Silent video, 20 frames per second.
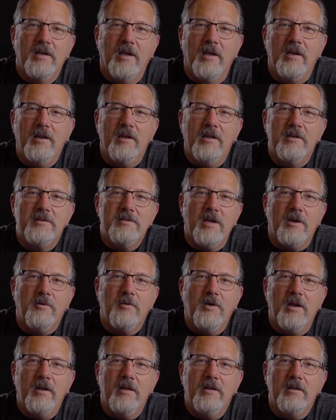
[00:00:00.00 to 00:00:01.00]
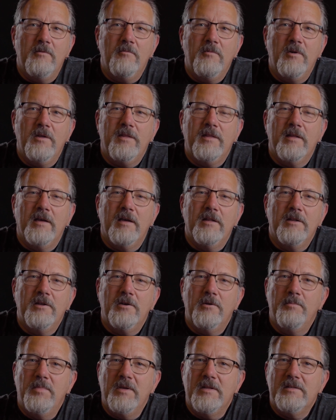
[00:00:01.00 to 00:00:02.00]
And then I decorated it with
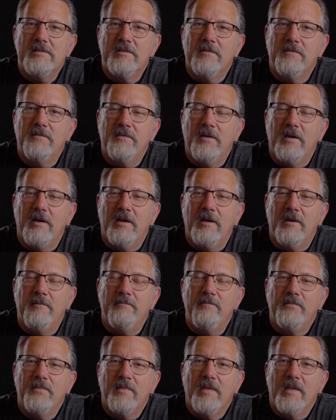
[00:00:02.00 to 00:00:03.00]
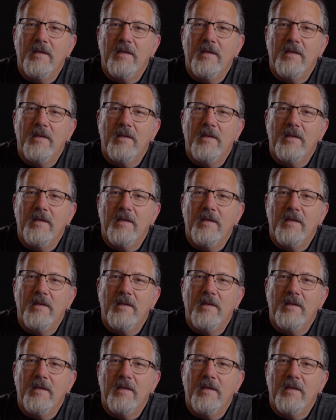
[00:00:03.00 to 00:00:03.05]
little bits of